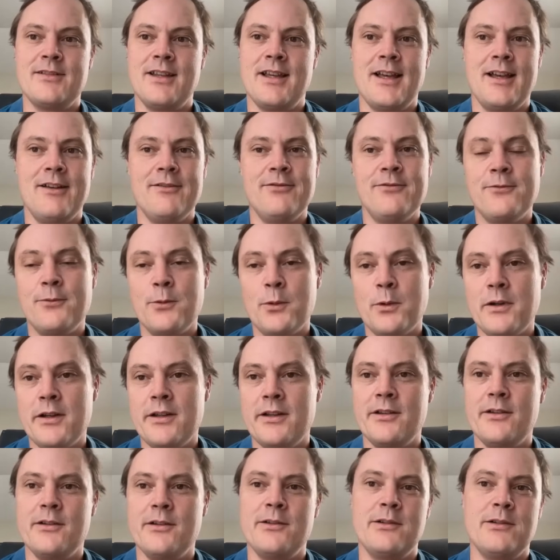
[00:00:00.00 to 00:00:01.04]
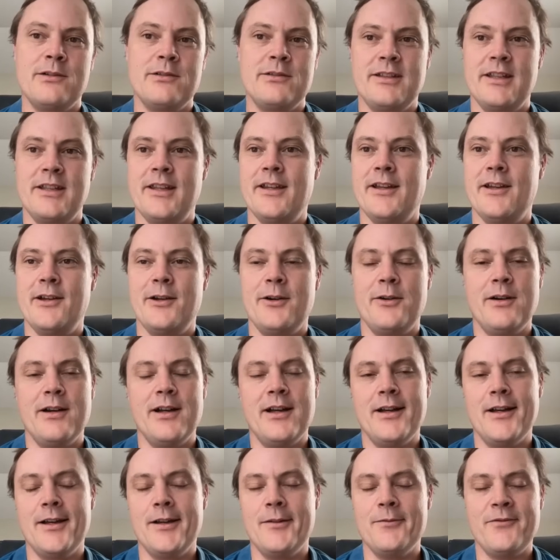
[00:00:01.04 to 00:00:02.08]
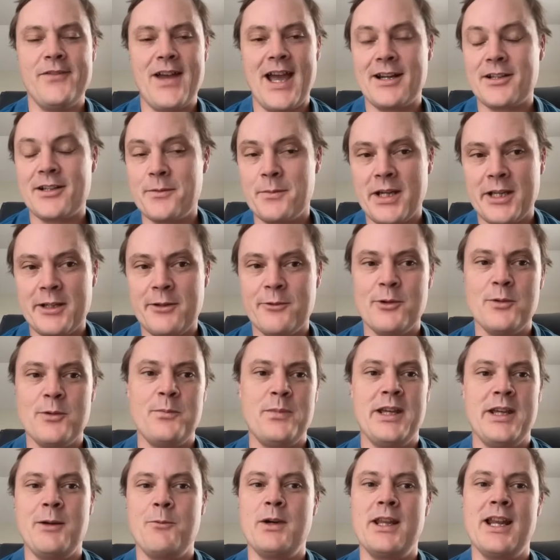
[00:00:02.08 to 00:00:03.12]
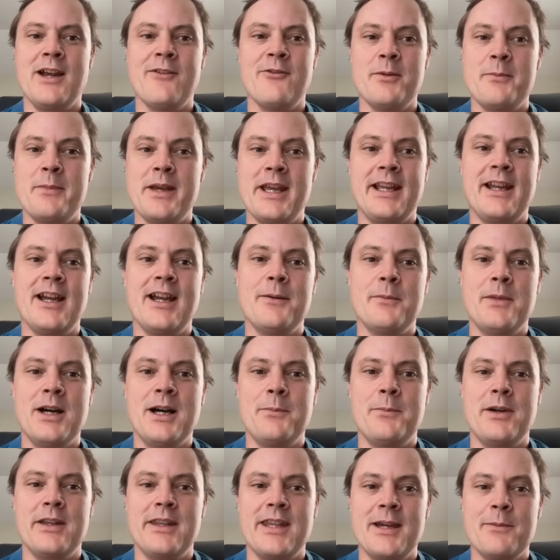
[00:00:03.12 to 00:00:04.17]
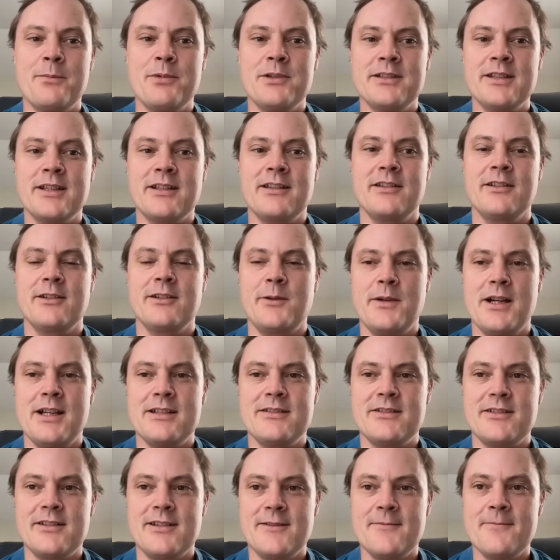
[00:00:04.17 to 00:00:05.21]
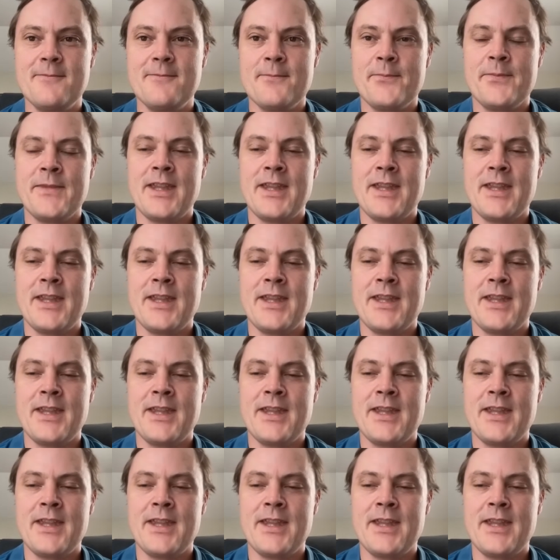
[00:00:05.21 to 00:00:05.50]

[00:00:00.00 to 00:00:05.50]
uh, FOIL, you know, uh, factor by grouping, whatever may come up on that particular question.